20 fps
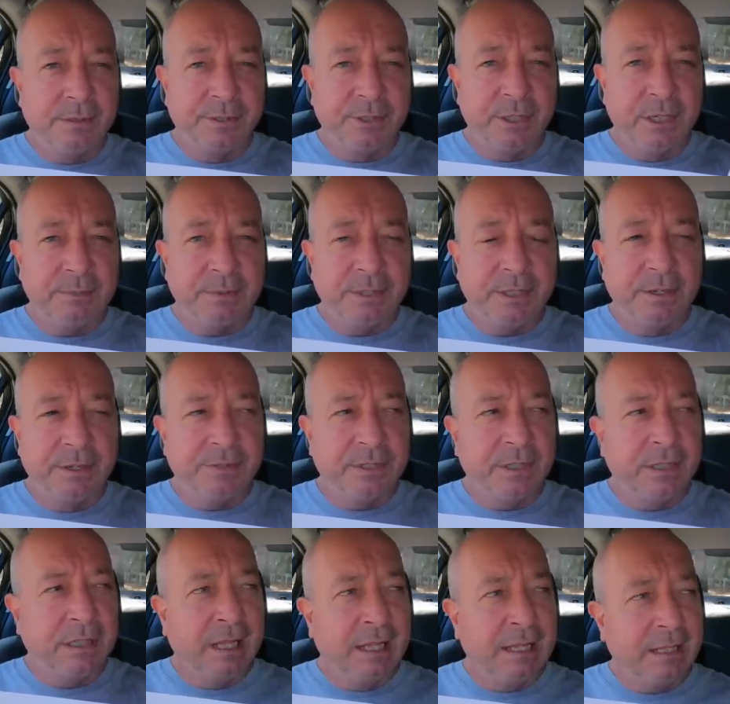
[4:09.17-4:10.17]
The cheapest I've
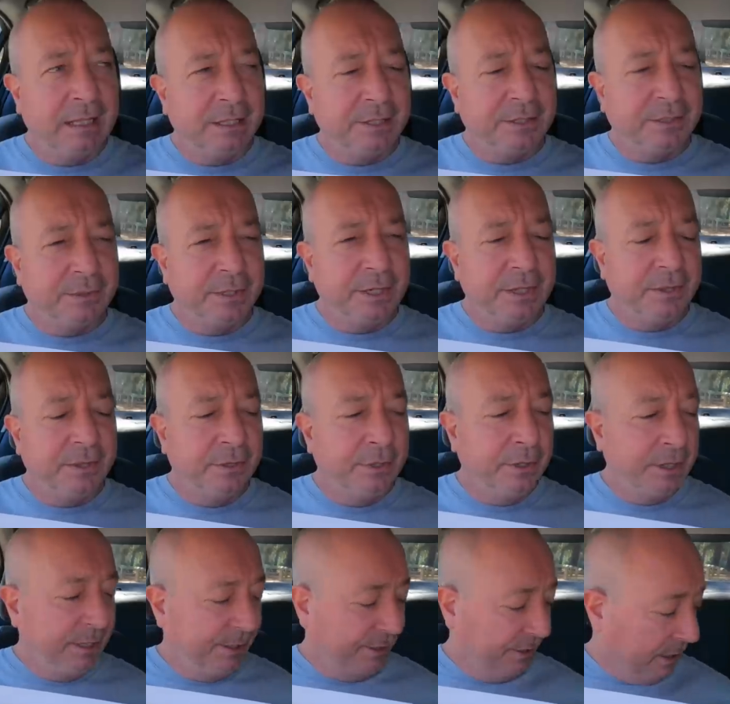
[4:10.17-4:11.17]
seen lately is
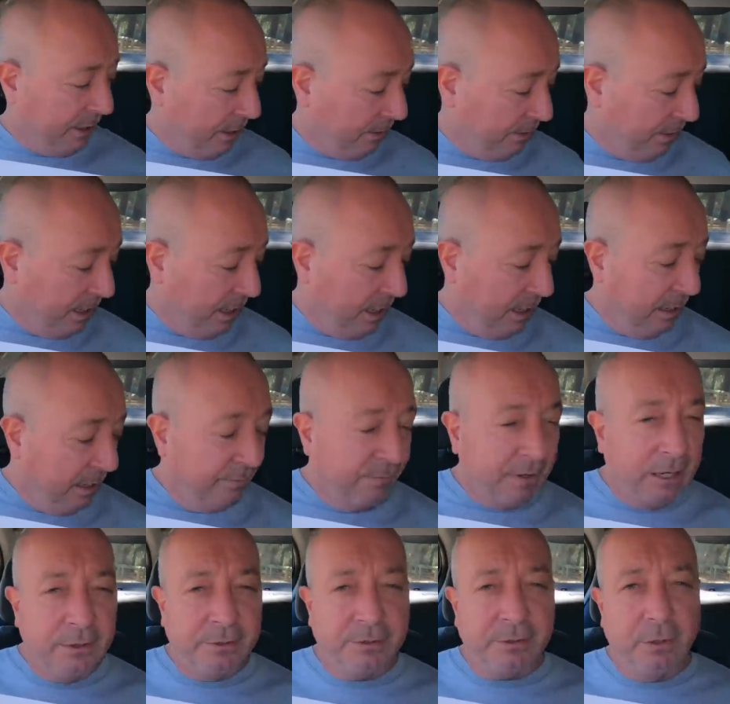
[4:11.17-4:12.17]
$3.30. So,
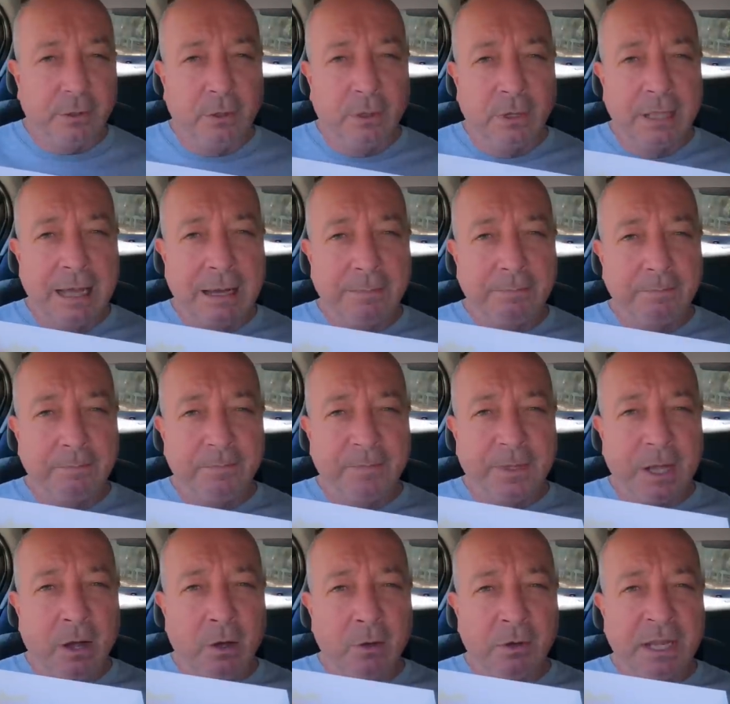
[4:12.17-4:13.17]
folks, all up,
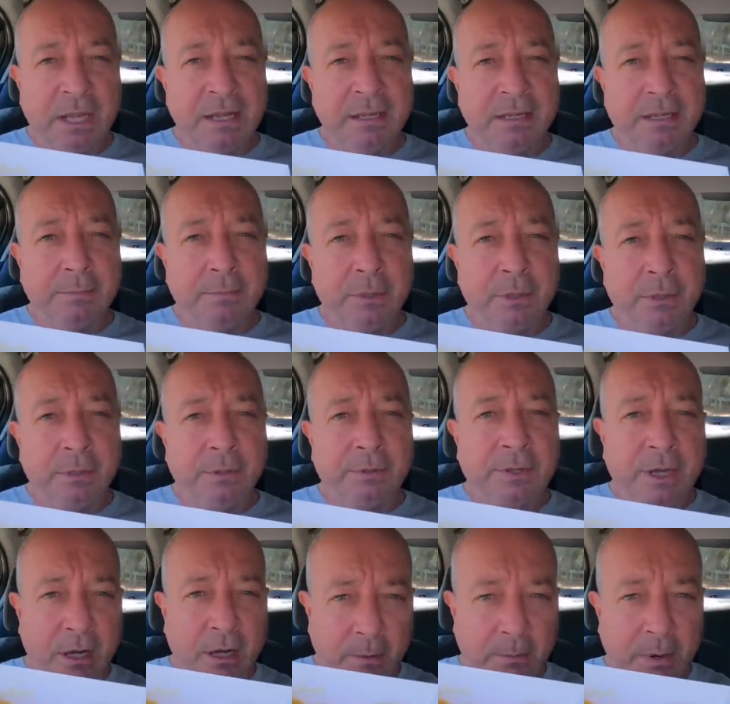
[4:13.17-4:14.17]
the whole kit and caboodle,
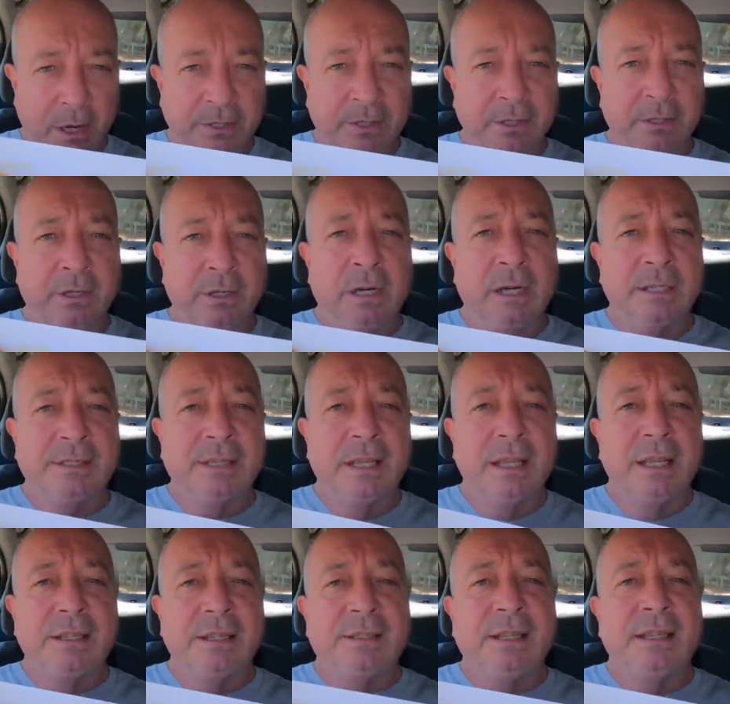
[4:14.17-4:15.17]
the whole box and dice,
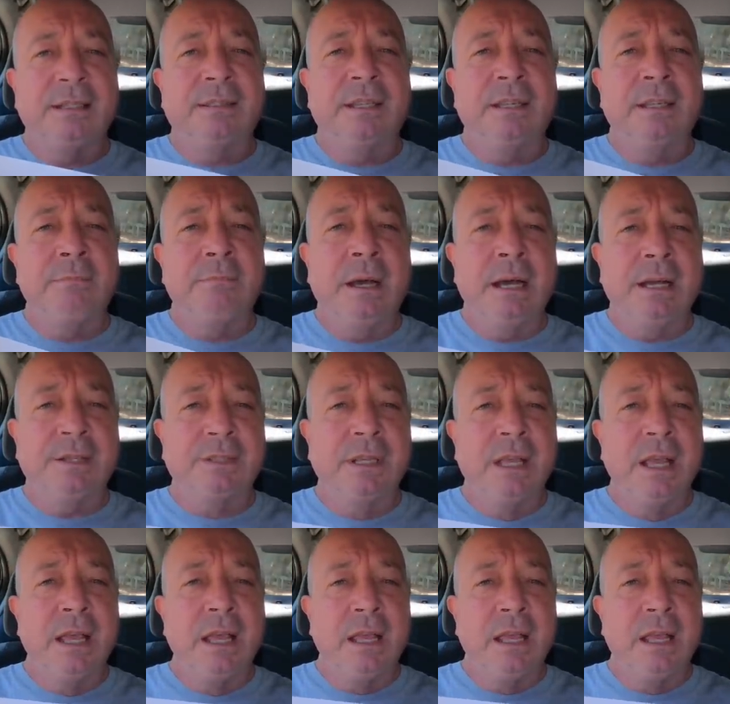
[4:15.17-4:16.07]
$16.